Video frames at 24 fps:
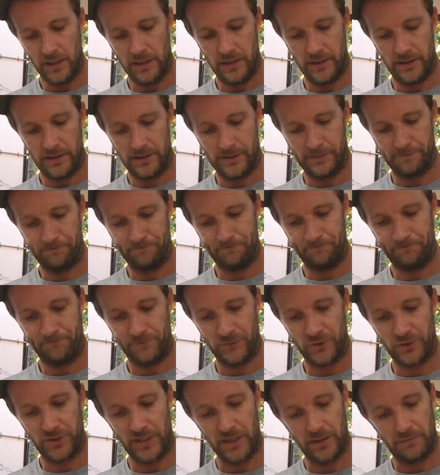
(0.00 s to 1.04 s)
So
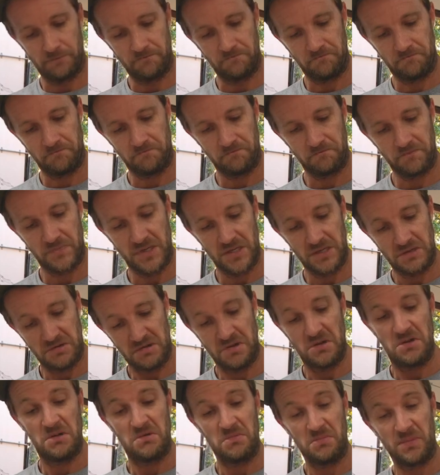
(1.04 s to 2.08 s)
yeah,
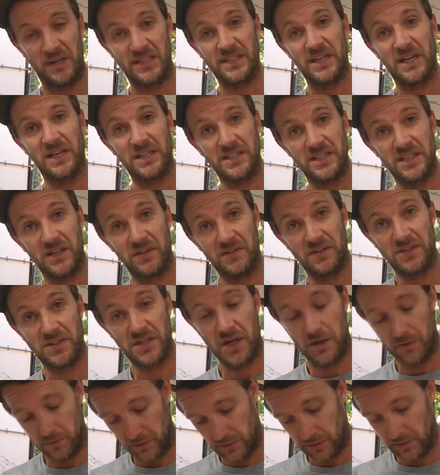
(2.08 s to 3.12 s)
I'm excited to see how this
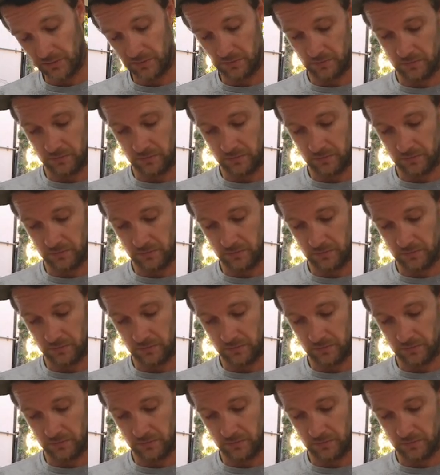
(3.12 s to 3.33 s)
goes.